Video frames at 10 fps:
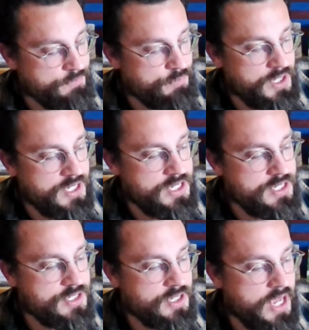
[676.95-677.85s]
but
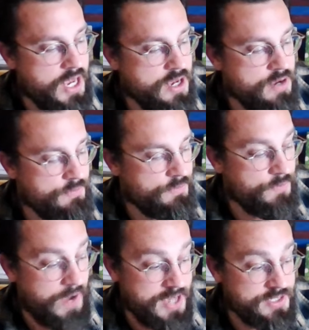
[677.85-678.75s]
he's a
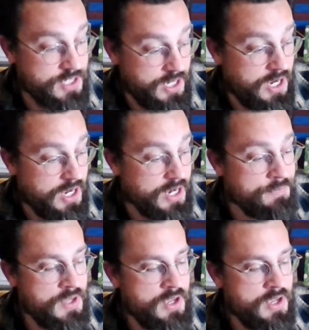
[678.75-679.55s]
fast guy.